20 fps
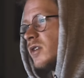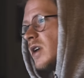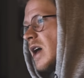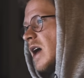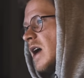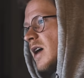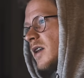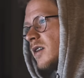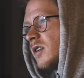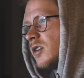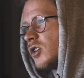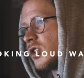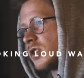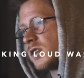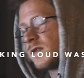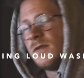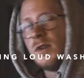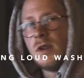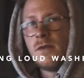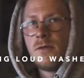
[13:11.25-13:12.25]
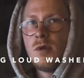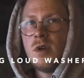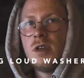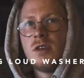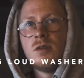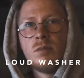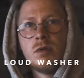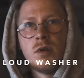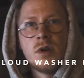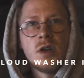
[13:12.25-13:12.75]
to add, just feel free
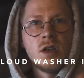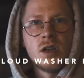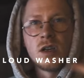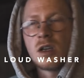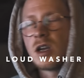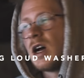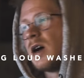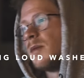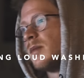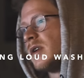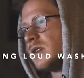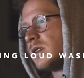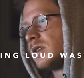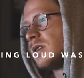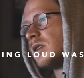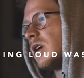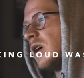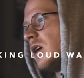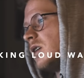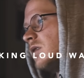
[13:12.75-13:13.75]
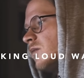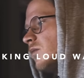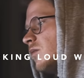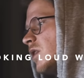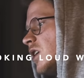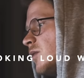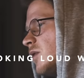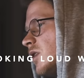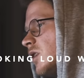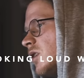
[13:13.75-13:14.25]
to put it in the comments, and
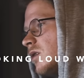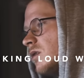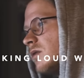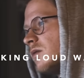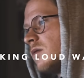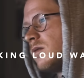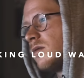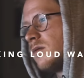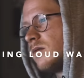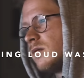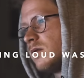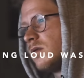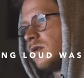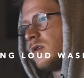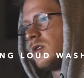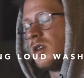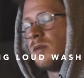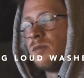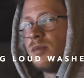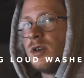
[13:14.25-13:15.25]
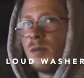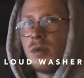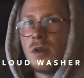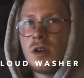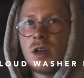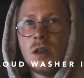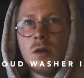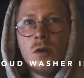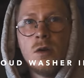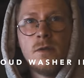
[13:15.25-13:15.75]
maybe some people
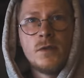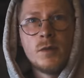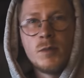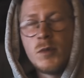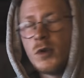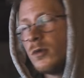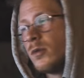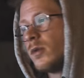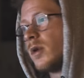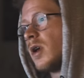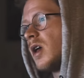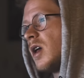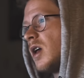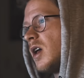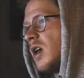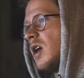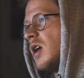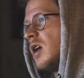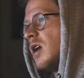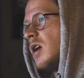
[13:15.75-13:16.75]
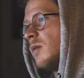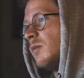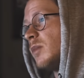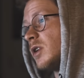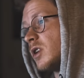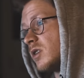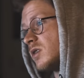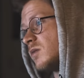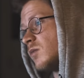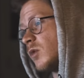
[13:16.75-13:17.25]
can learn from you,
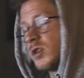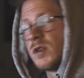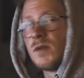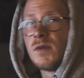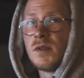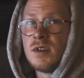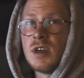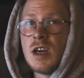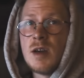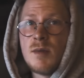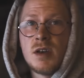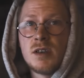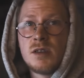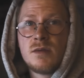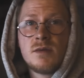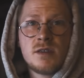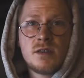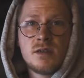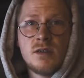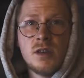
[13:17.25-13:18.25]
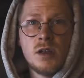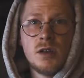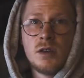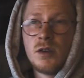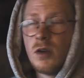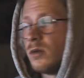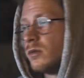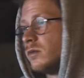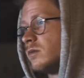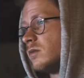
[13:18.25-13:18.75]
because most of the time I still
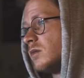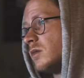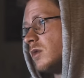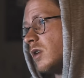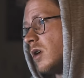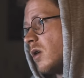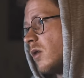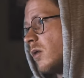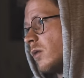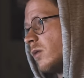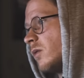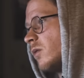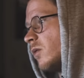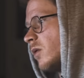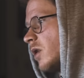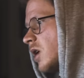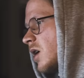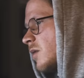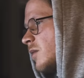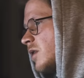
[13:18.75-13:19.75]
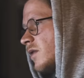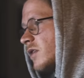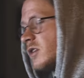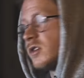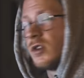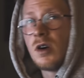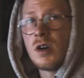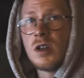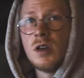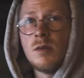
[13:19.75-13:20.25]
don't know what I'm even
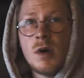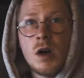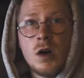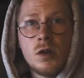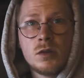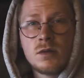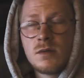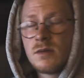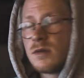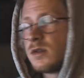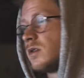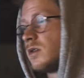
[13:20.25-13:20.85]
talking about.